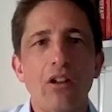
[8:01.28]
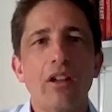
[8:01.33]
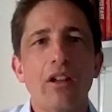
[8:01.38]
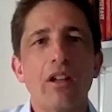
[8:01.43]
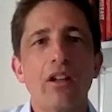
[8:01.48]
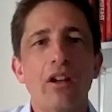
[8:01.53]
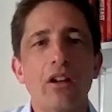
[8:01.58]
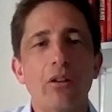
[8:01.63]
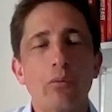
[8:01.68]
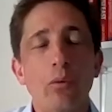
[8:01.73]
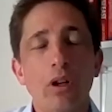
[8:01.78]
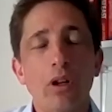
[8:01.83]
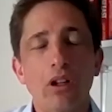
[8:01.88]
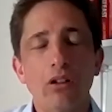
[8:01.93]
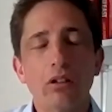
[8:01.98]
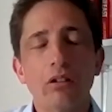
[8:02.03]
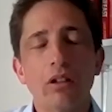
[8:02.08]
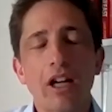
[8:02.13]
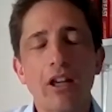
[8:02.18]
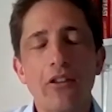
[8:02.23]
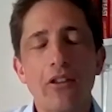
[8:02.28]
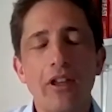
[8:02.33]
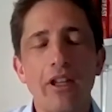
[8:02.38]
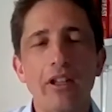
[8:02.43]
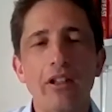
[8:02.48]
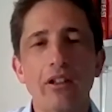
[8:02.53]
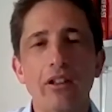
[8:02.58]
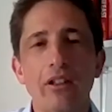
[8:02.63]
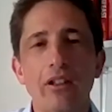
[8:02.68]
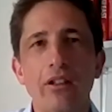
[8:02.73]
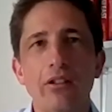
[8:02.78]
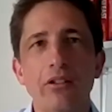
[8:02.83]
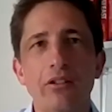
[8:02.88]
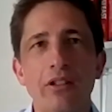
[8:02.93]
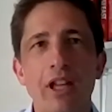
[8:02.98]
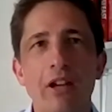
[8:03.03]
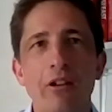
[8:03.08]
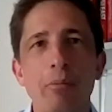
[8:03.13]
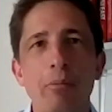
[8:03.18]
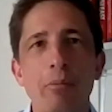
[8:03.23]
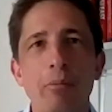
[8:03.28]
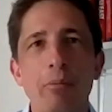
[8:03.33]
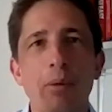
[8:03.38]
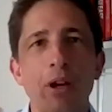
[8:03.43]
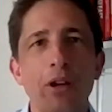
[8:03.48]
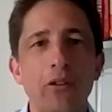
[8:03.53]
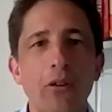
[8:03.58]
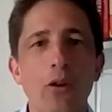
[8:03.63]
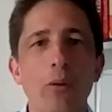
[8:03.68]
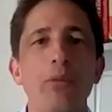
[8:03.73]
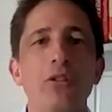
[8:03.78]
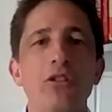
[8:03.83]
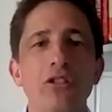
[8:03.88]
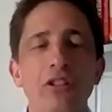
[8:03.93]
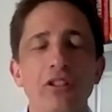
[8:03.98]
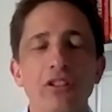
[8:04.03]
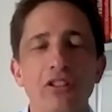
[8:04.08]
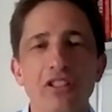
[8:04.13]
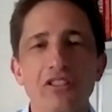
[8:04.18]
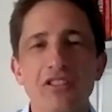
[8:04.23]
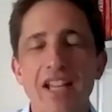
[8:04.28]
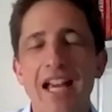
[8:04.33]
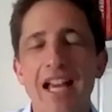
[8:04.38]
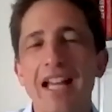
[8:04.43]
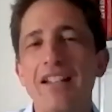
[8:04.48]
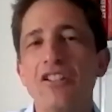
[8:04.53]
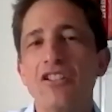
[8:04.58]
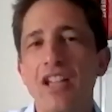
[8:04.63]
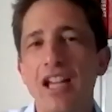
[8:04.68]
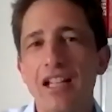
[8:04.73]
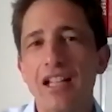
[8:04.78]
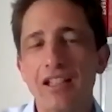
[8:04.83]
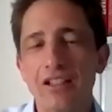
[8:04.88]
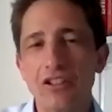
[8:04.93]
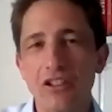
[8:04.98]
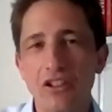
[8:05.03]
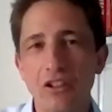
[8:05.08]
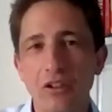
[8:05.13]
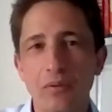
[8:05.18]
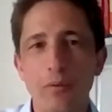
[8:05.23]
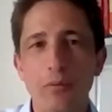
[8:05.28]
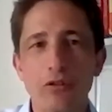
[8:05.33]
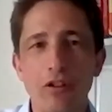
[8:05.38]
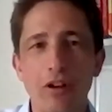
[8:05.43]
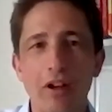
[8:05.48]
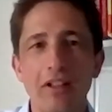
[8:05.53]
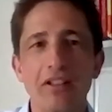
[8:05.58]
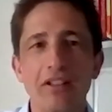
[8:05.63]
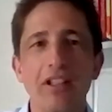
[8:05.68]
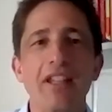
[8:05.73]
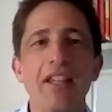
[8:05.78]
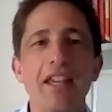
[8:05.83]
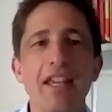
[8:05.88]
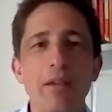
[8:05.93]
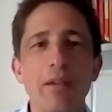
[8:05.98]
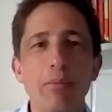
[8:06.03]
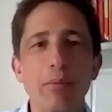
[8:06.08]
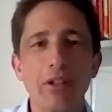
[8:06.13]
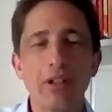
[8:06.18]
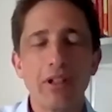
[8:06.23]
Well, I think there are both opportunities and challenges from trying to keep